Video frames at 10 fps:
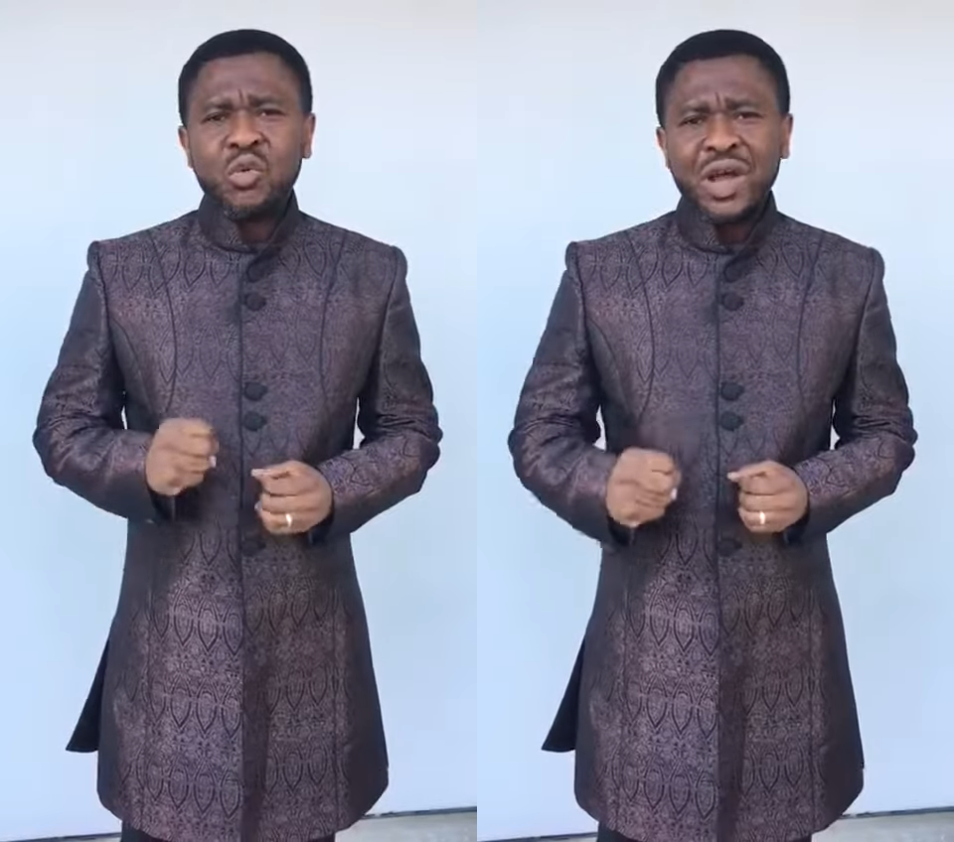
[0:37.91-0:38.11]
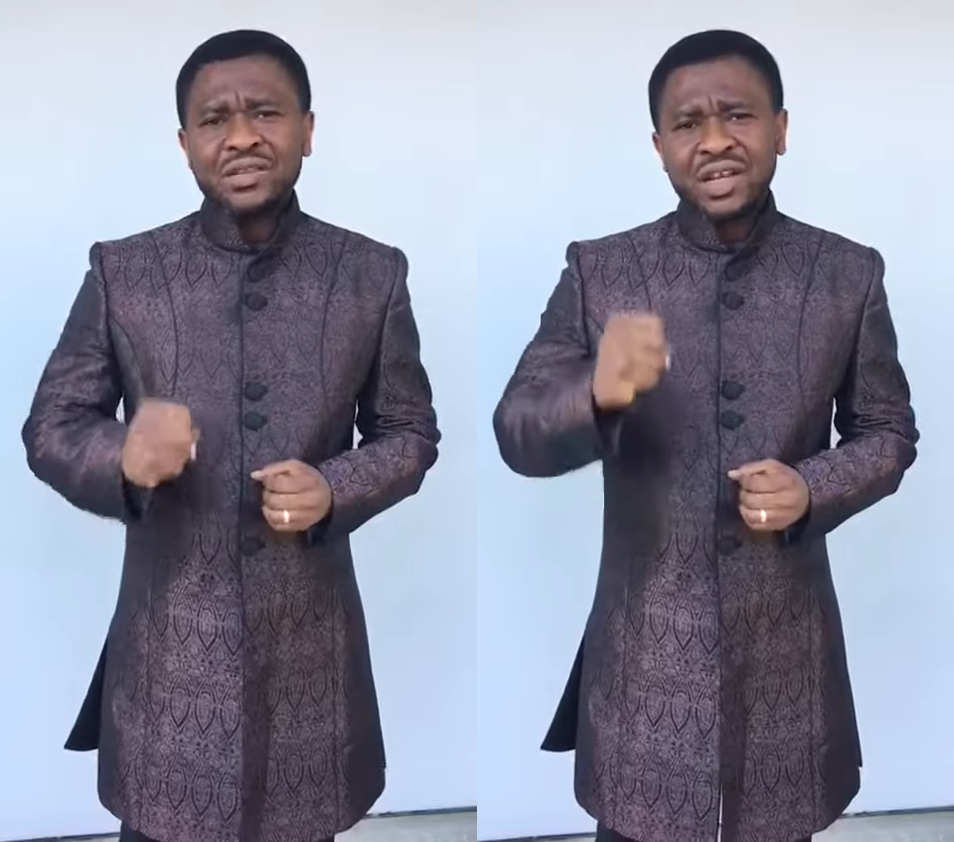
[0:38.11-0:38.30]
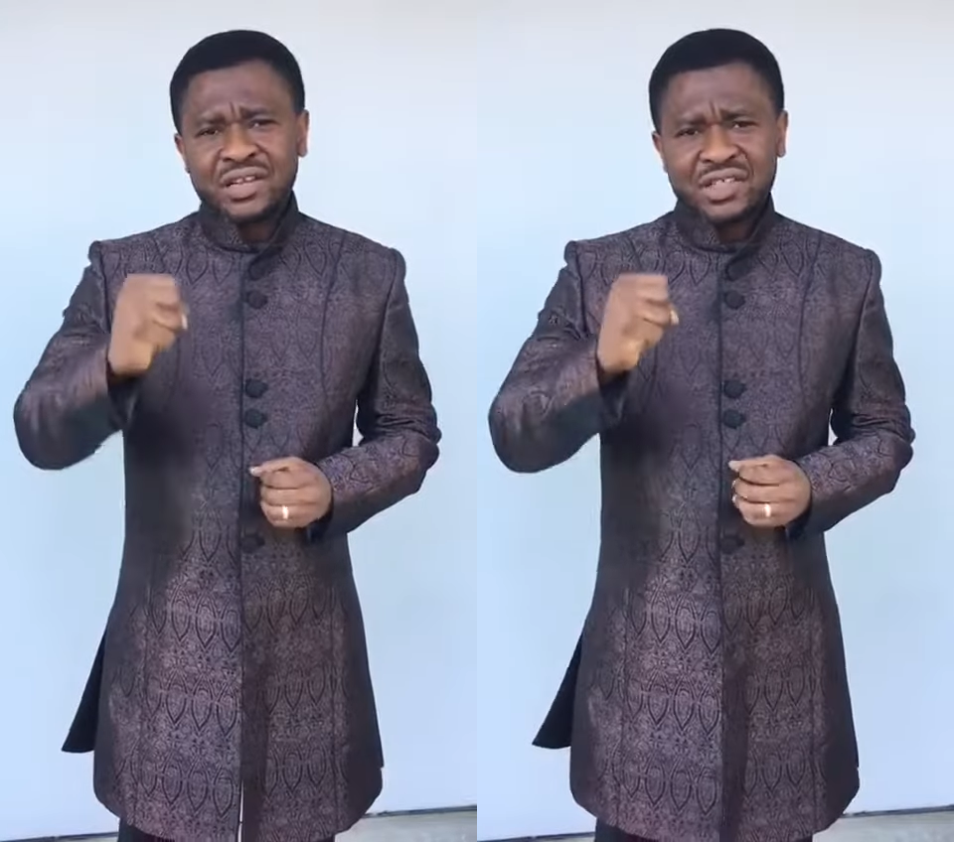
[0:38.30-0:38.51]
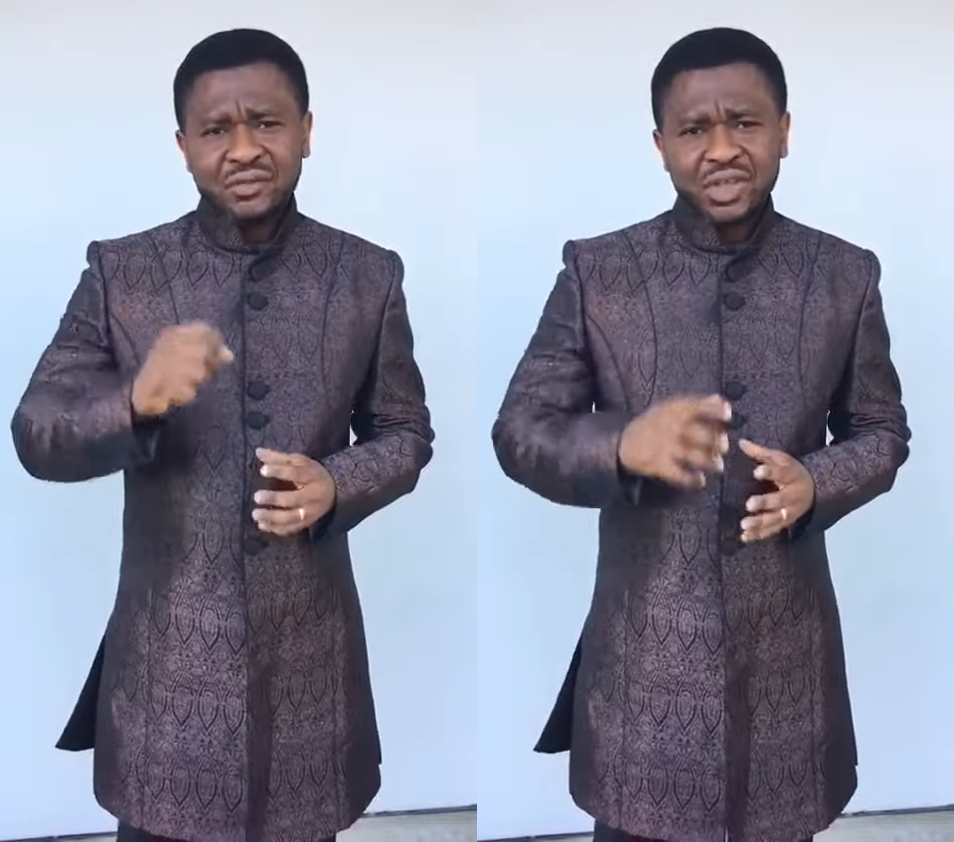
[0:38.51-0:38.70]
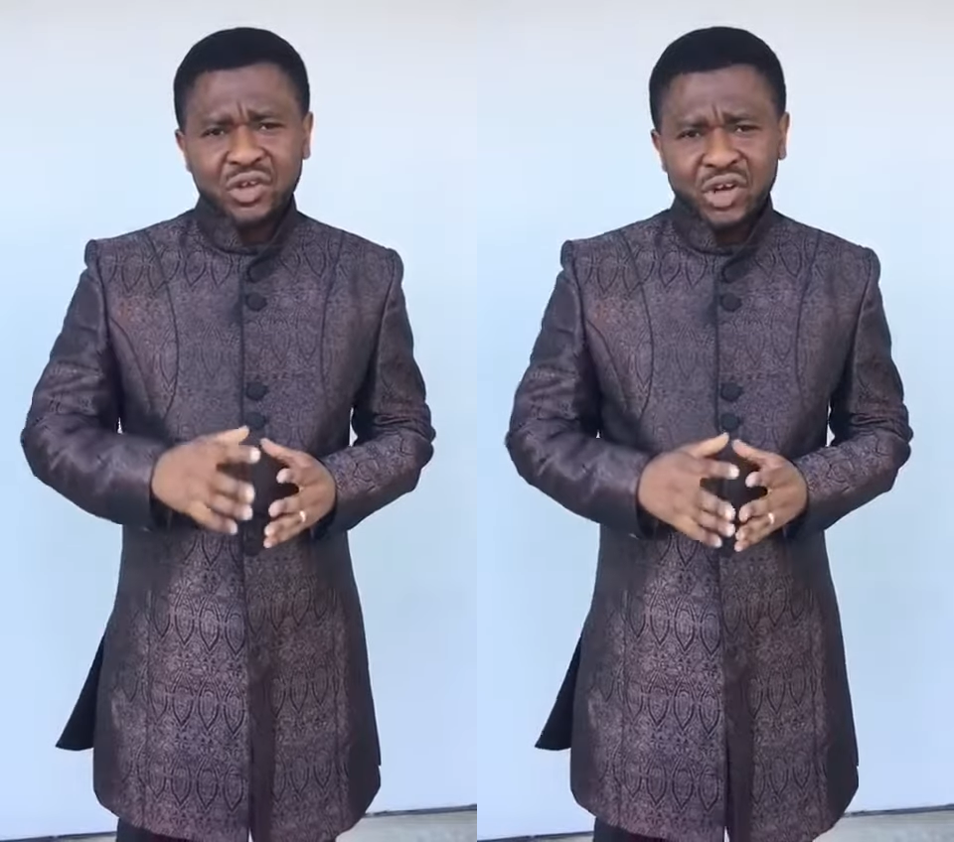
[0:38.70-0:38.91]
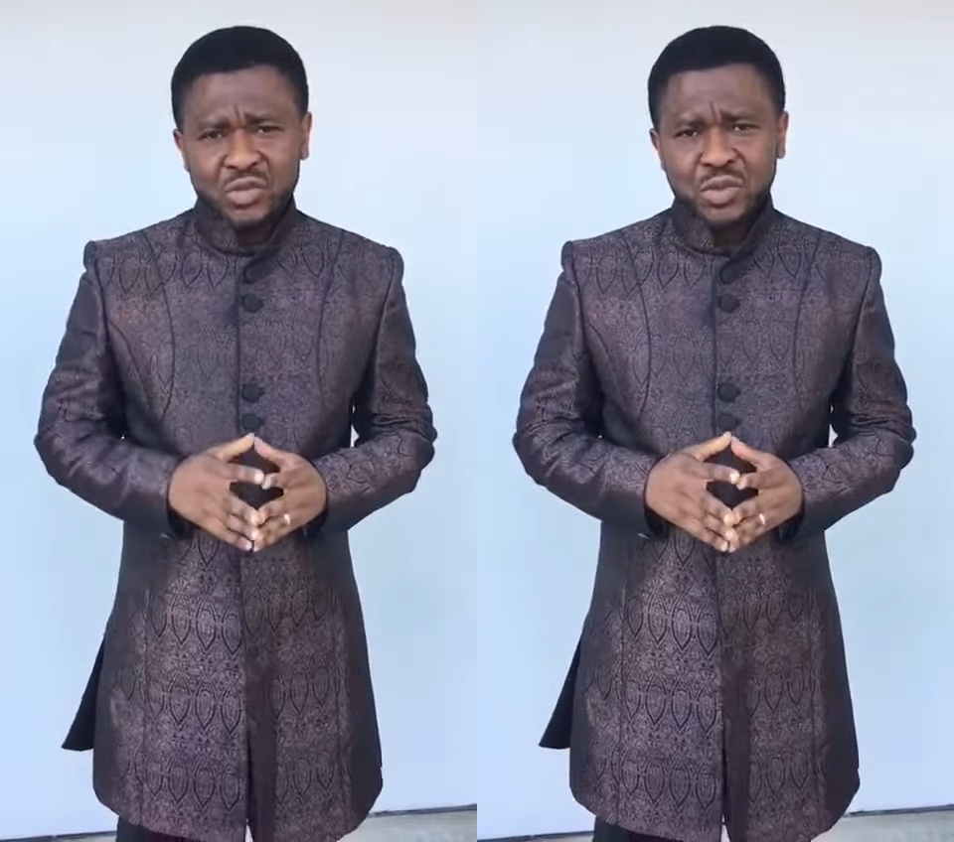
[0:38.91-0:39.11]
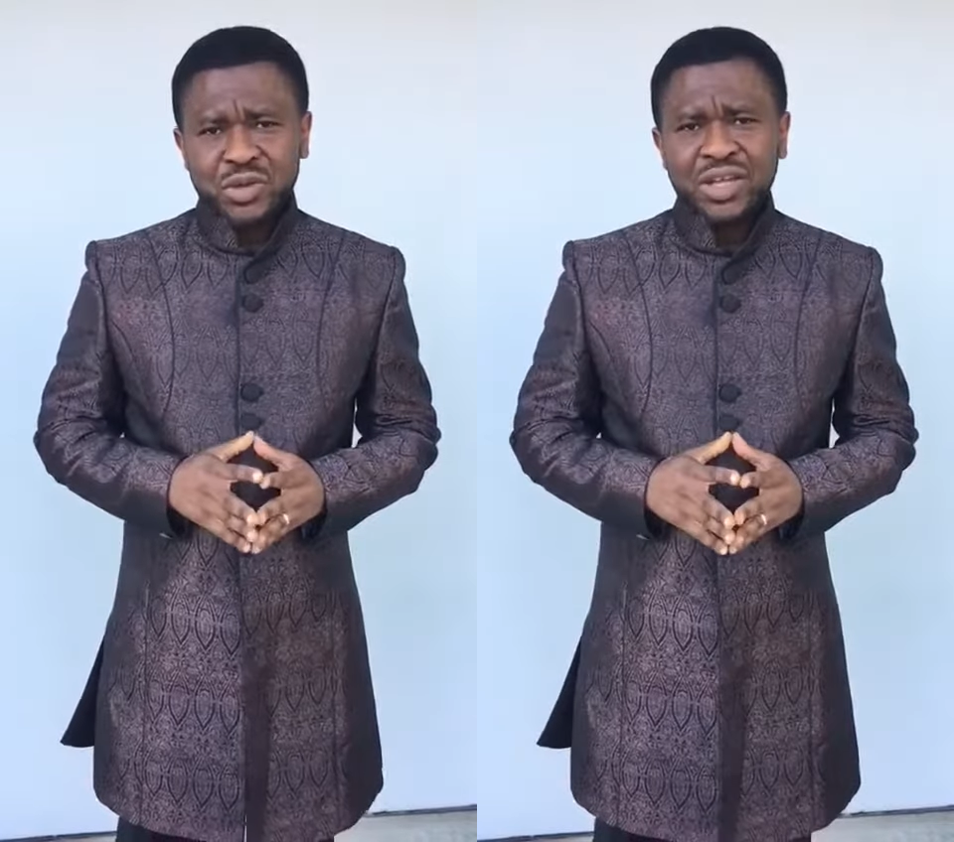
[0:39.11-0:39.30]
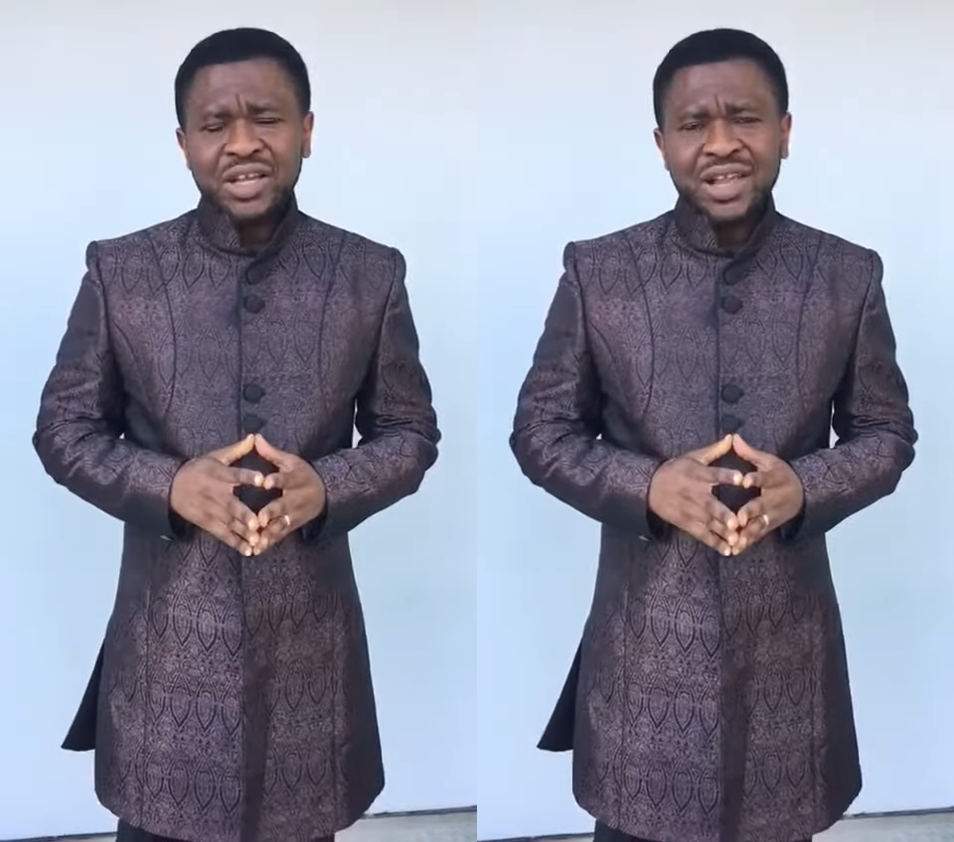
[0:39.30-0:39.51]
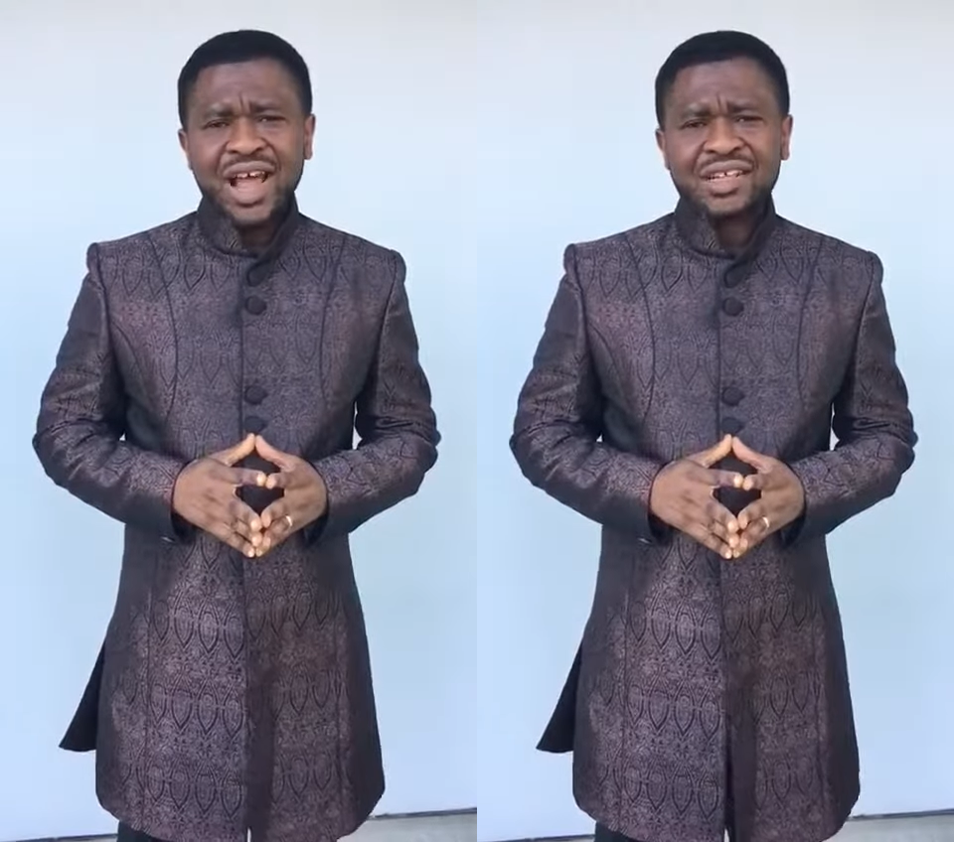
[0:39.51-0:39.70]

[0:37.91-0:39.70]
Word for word: when they received the gospel in